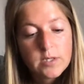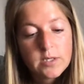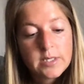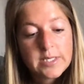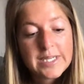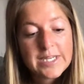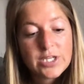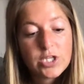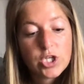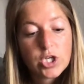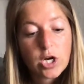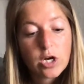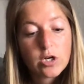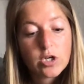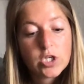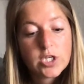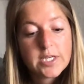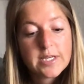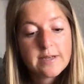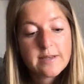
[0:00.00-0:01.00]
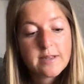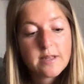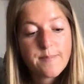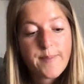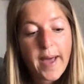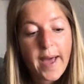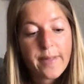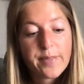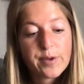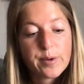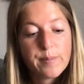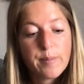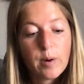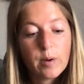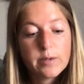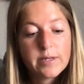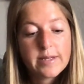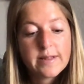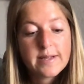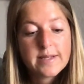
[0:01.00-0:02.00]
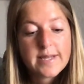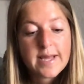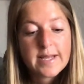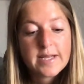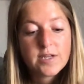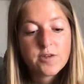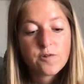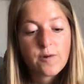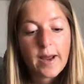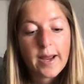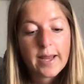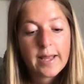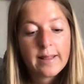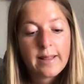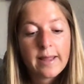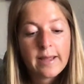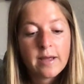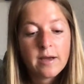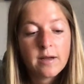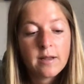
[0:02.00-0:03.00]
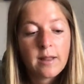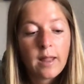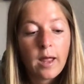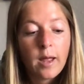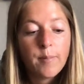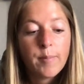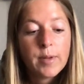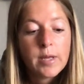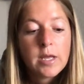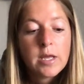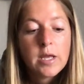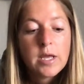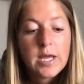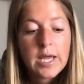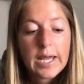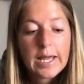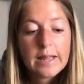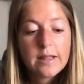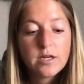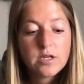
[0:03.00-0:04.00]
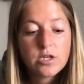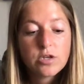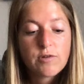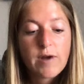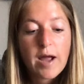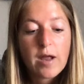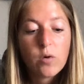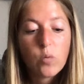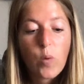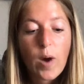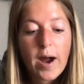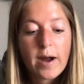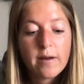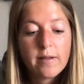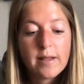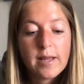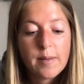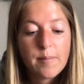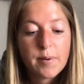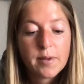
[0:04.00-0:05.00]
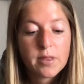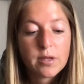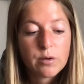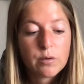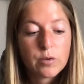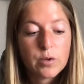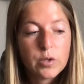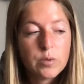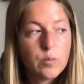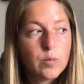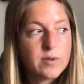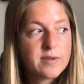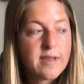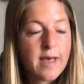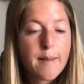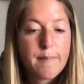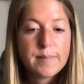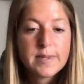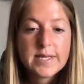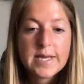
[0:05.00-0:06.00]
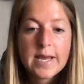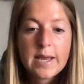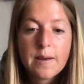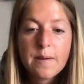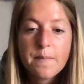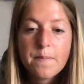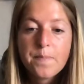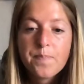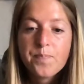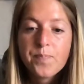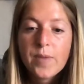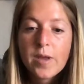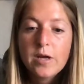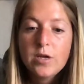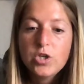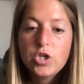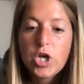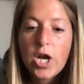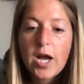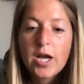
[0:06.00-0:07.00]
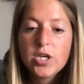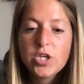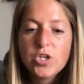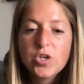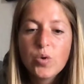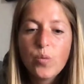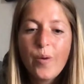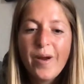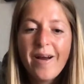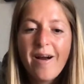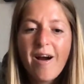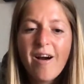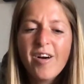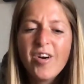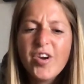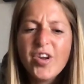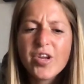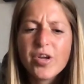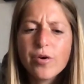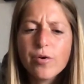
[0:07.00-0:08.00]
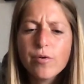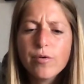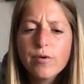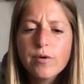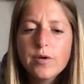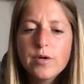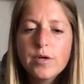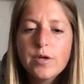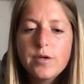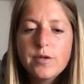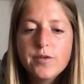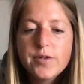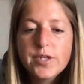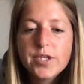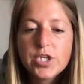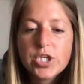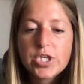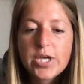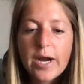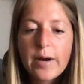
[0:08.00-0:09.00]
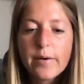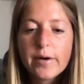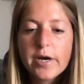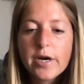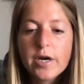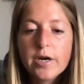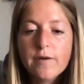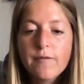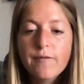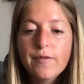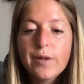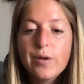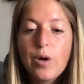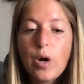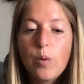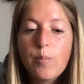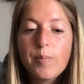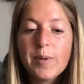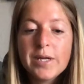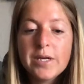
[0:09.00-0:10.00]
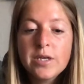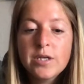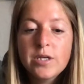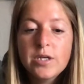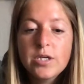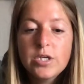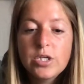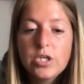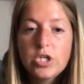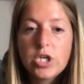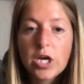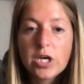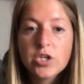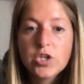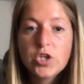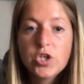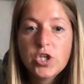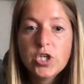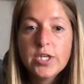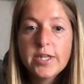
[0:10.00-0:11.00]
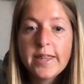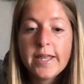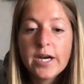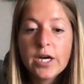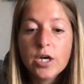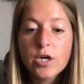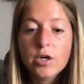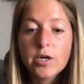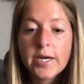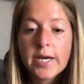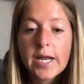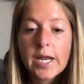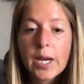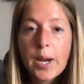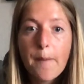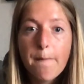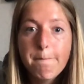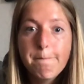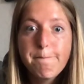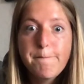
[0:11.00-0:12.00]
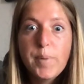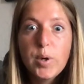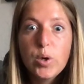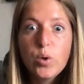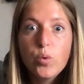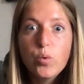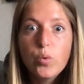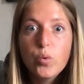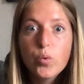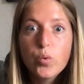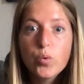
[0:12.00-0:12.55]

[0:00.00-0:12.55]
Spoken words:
Dink charged into the bathroom holding the tennis racket like a club. He looked around wildly, but the room was empty. Josh, where are you? The shower curtain flew open. Josh stood there grinning. Boo!